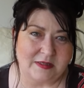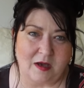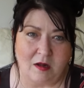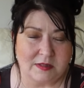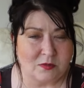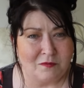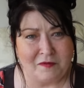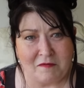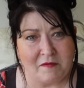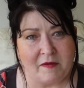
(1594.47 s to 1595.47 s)
You're also
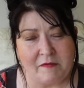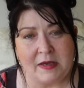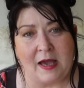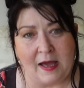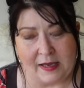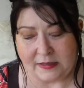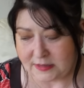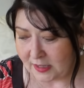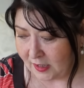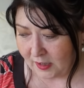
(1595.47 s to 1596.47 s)
very, very
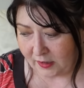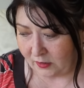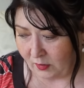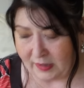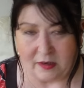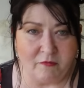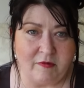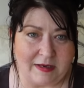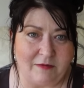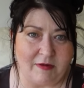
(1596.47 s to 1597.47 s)
kind, you know, and I
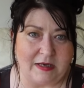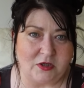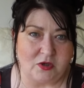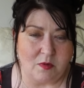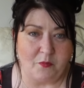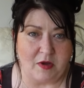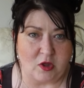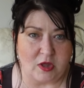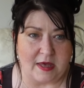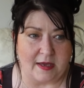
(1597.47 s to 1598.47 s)
really, really do
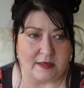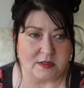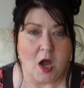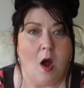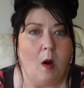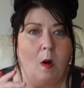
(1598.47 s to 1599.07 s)
appreciate it.